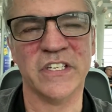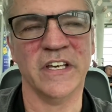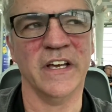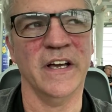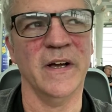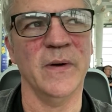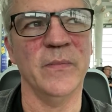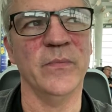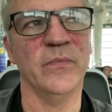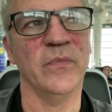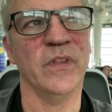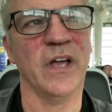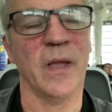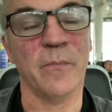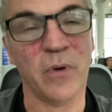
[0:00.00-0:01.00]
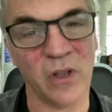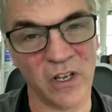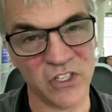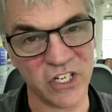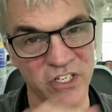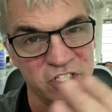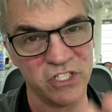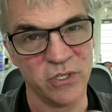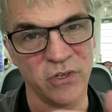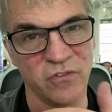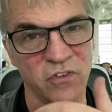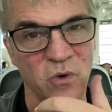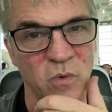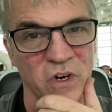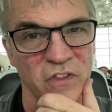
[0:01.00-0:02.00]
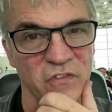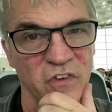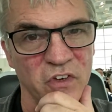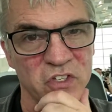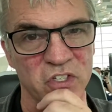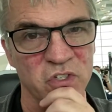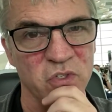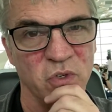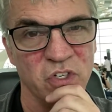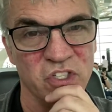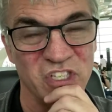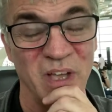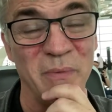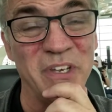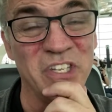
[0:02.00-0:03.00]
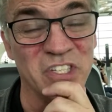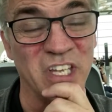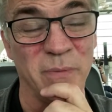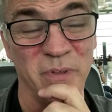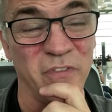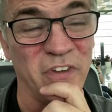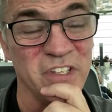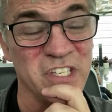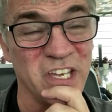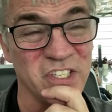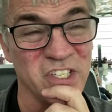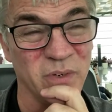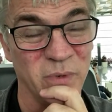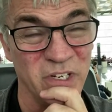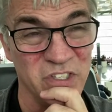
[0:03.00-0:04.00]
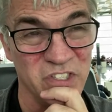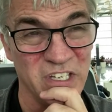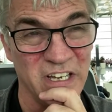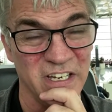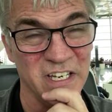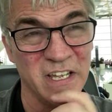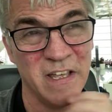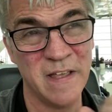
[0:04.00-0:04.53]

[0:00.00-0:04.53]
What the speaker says: I apologize to you if you're one of the folks who's ordered Time. It is going to be fantastic when it's done.